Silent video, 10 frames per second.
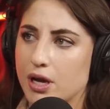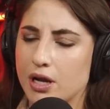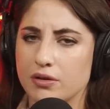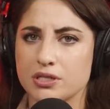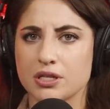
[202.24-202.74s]

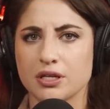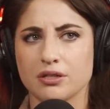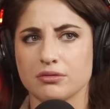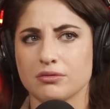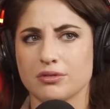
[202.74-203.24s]
And I was
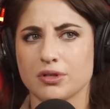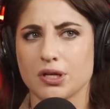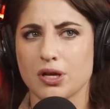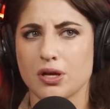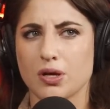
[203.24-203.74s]
like,
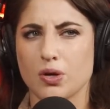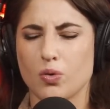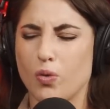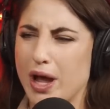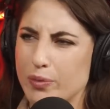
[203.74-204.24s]

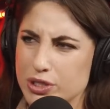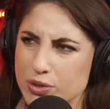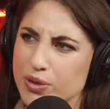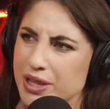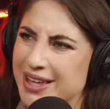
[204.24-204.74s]
why would
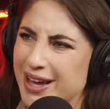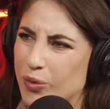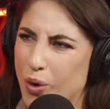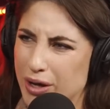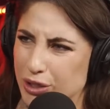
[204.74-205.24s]
you think I
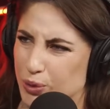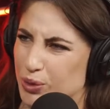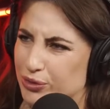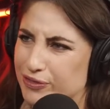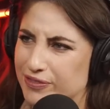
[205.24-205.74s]
want you
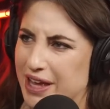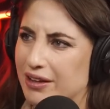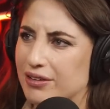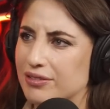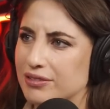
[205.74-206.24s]
to
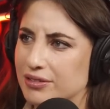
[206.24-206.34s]
fail?